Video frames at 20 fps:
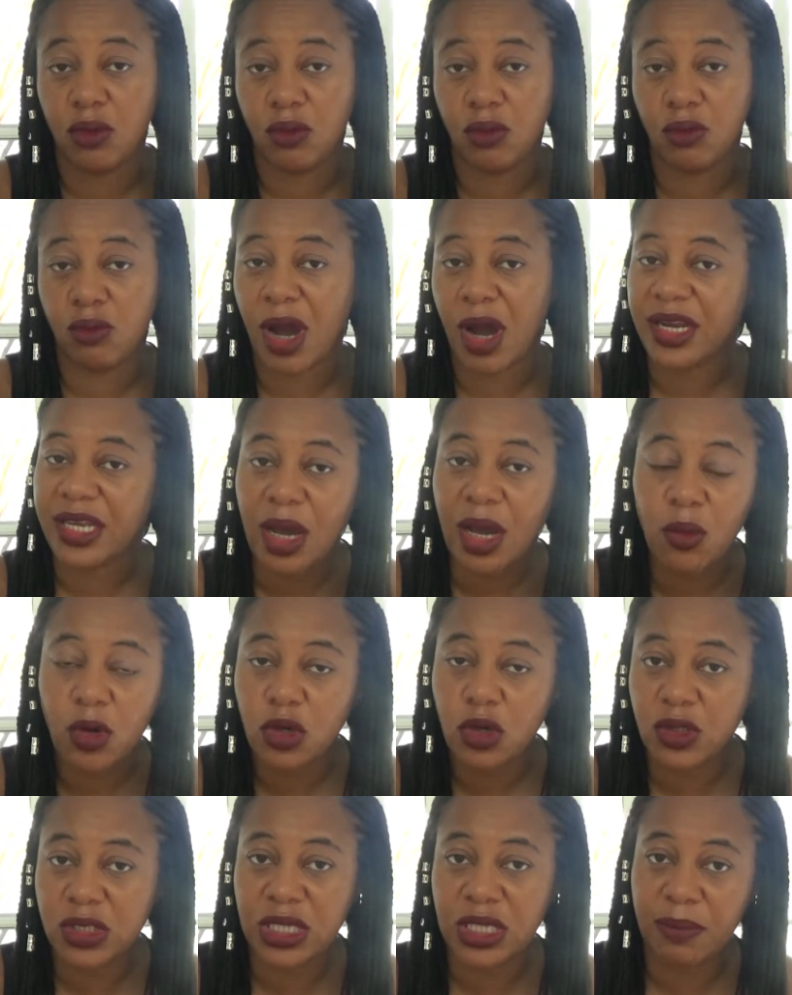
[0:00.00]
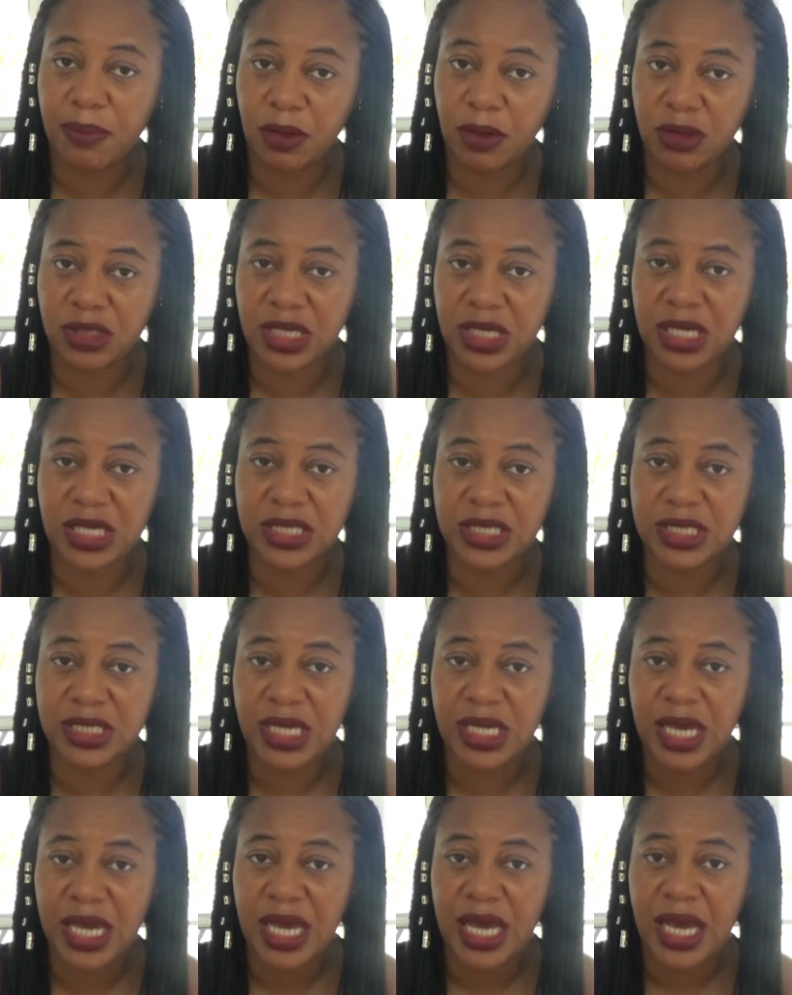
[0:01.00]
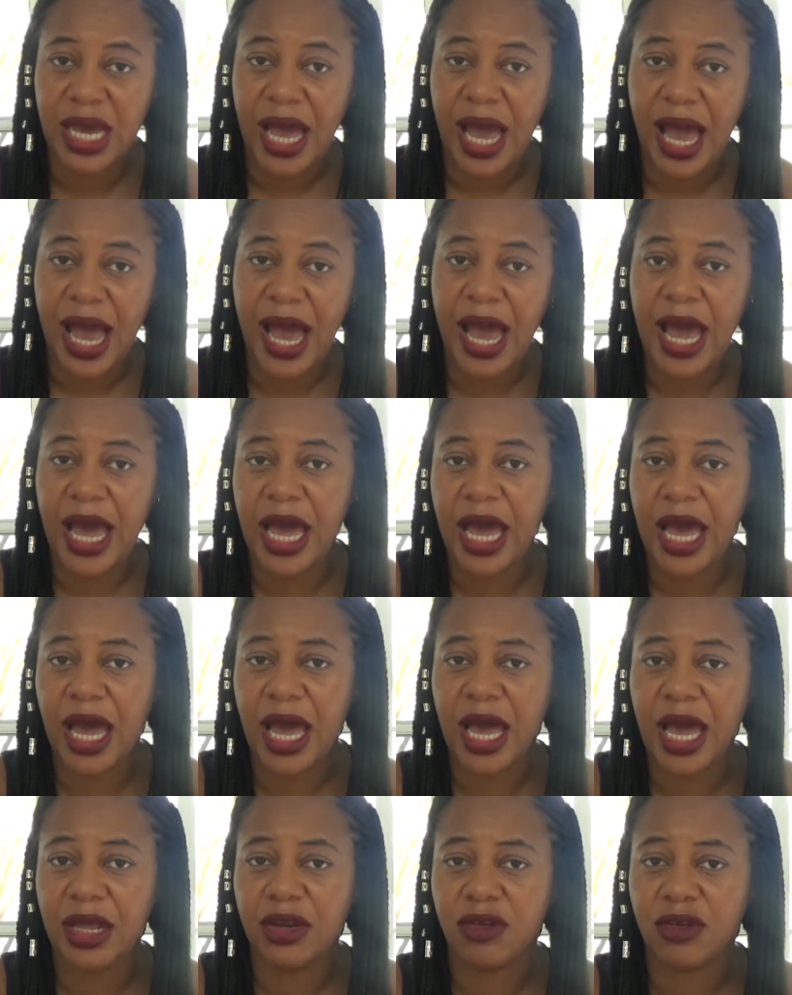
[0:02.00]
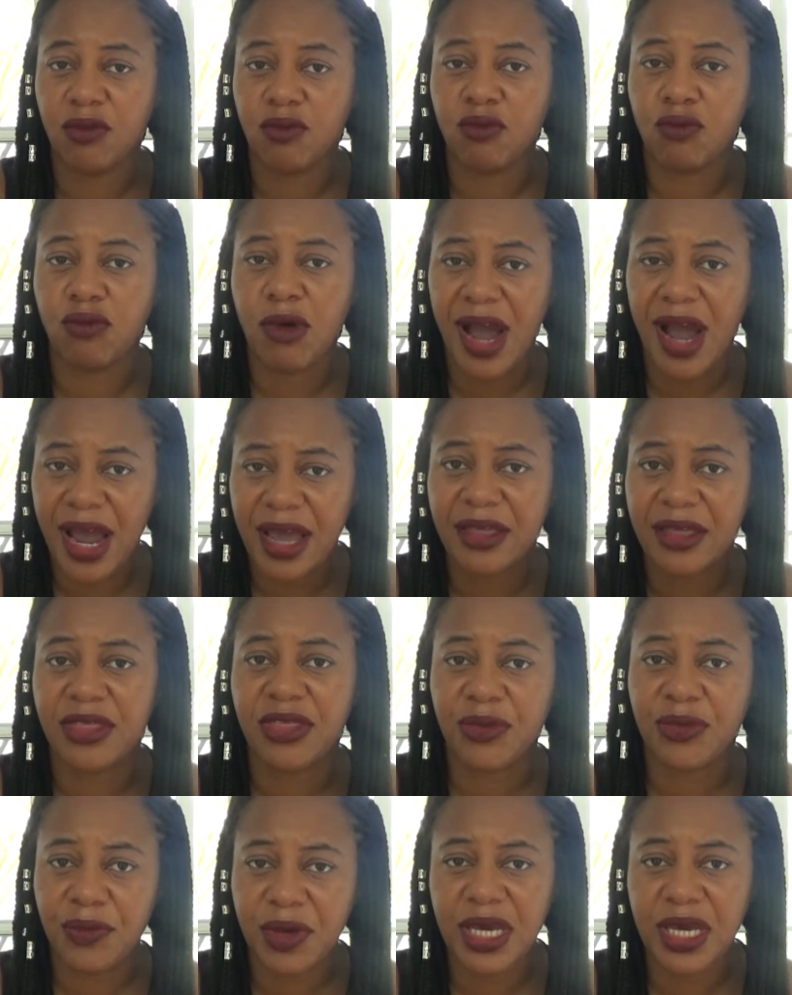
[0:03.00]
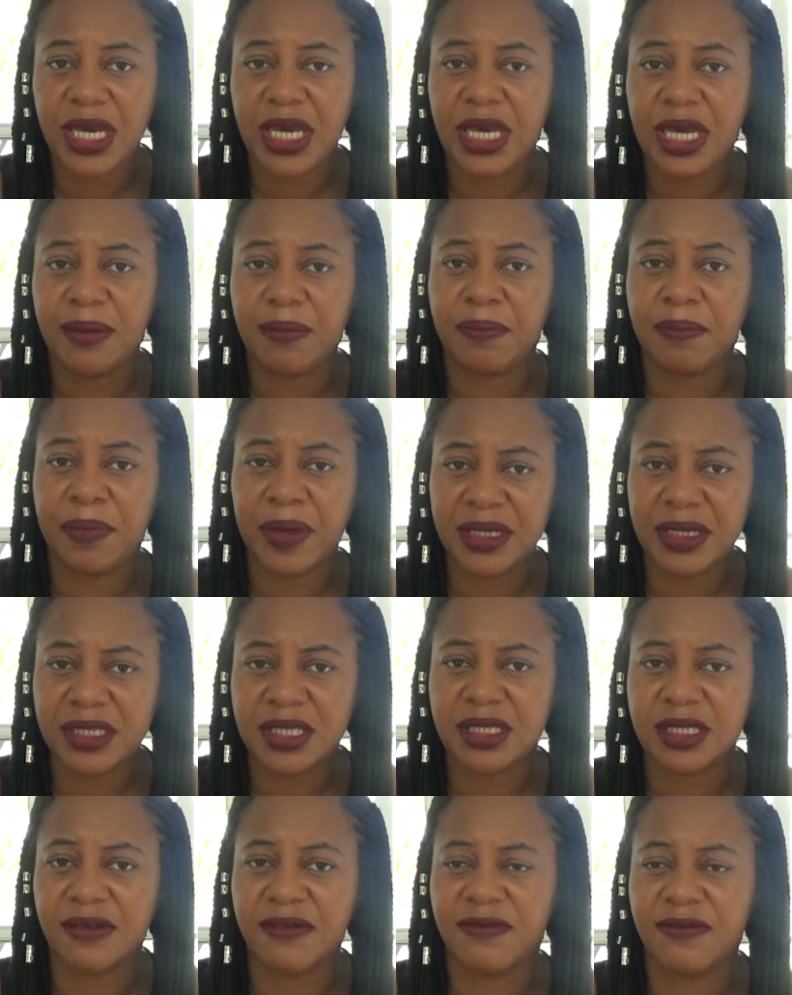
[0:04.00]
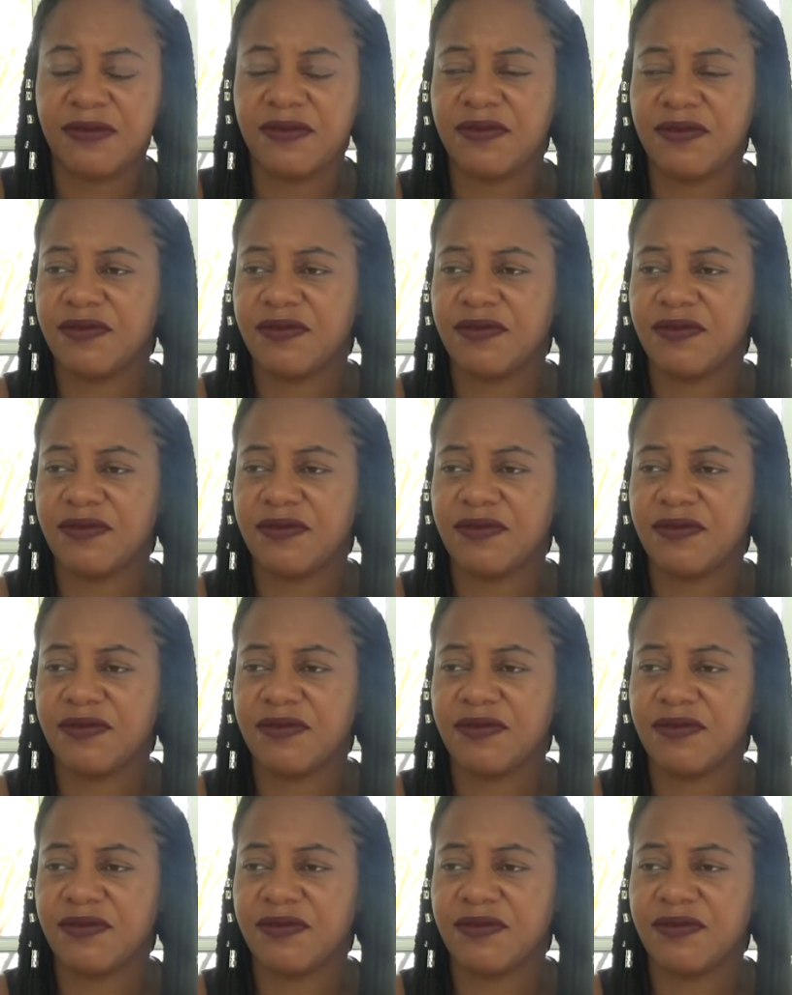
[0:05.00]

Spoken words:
write down what your subplot is and write 3 bits of